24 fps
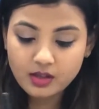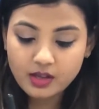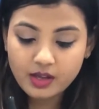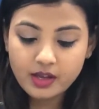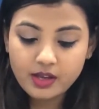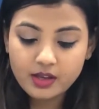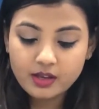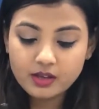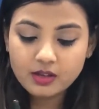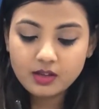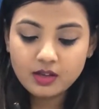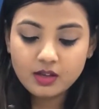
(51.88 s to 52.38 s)

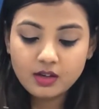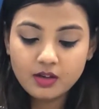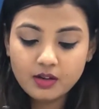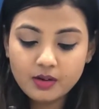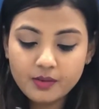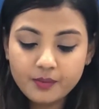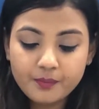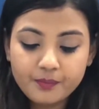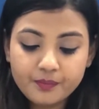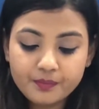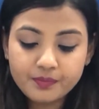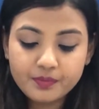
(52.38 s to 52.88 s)
And
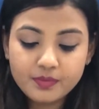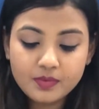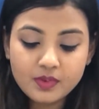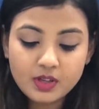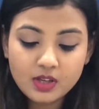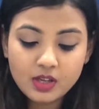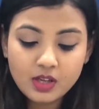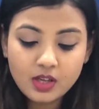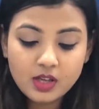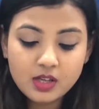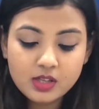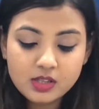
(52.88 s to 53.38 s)

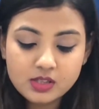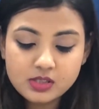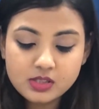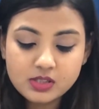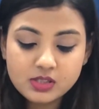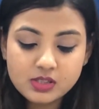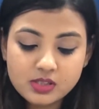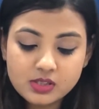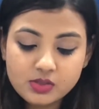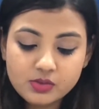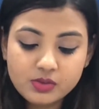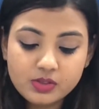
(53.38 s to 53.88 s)

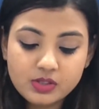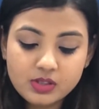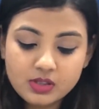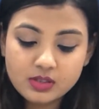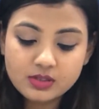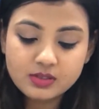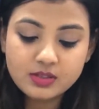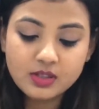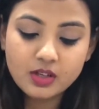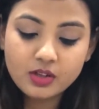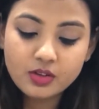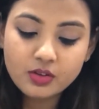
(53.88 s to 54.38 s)
just do in the
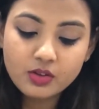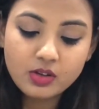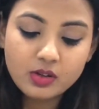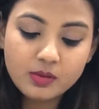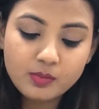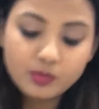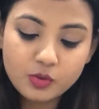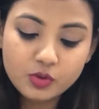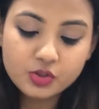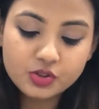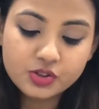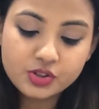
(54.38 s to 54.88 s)
circular
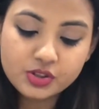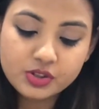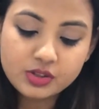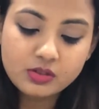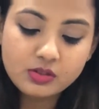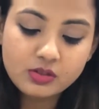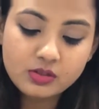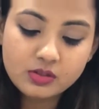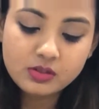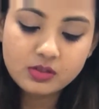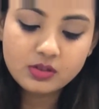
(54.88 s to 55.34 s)
motion.